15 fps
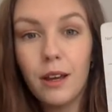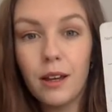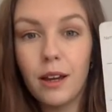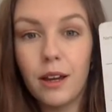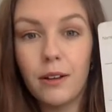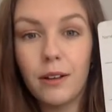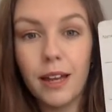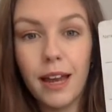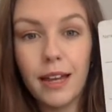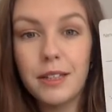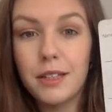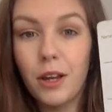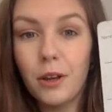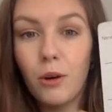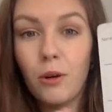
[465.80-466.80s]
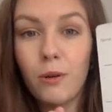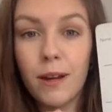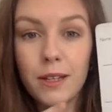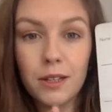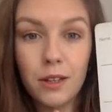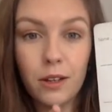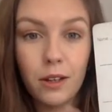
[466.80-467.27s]
Okay, so
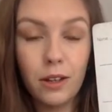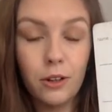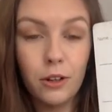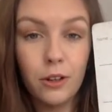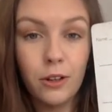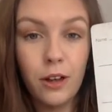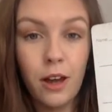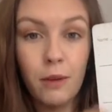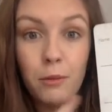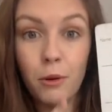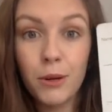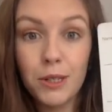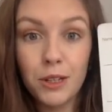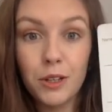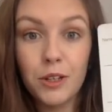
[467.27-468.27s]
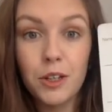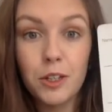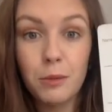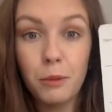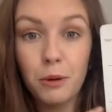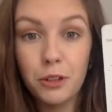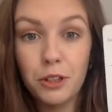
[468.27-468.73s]
always good to
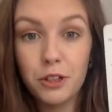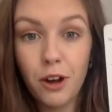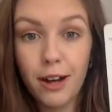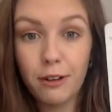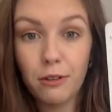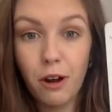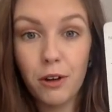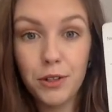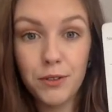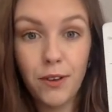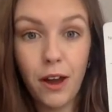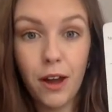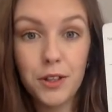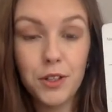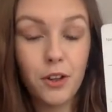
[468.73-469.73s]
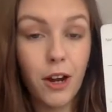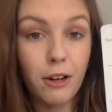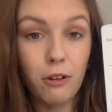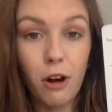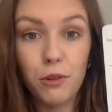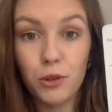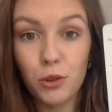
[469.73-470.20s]
spot the digraphs first,
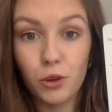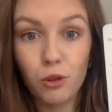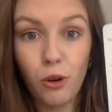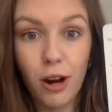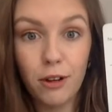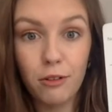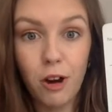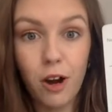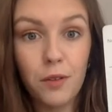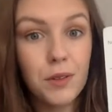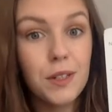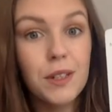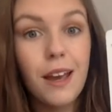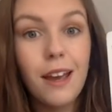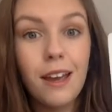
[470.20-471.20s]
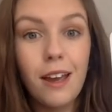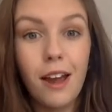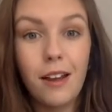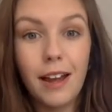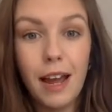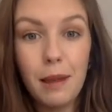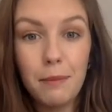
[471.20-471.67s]
digraphs or trigraphs,
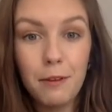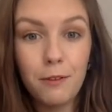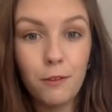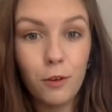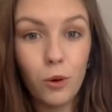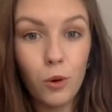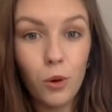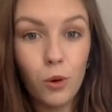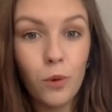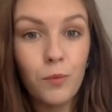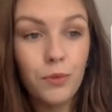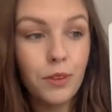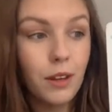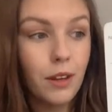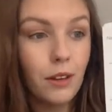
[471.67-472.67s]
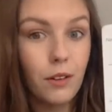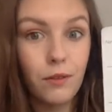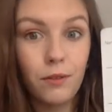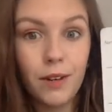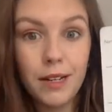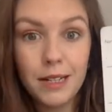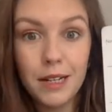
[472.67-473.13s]
okay, before
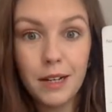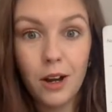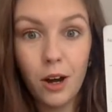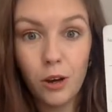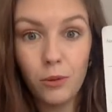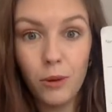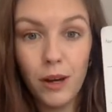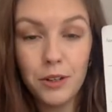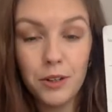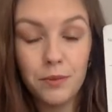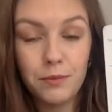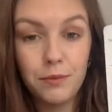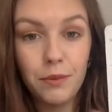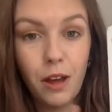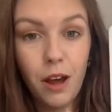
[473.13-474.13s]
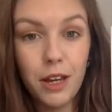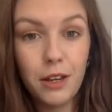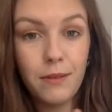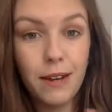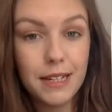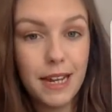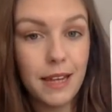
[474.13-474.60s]
reading the whole word. Are you
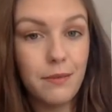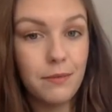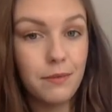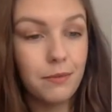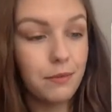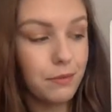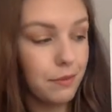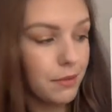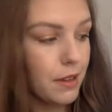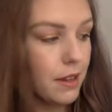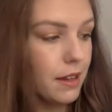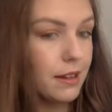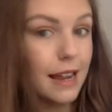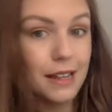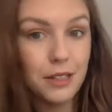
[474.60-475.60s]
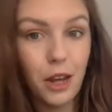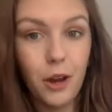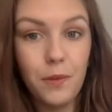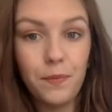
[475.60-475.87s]
ready? Let's go.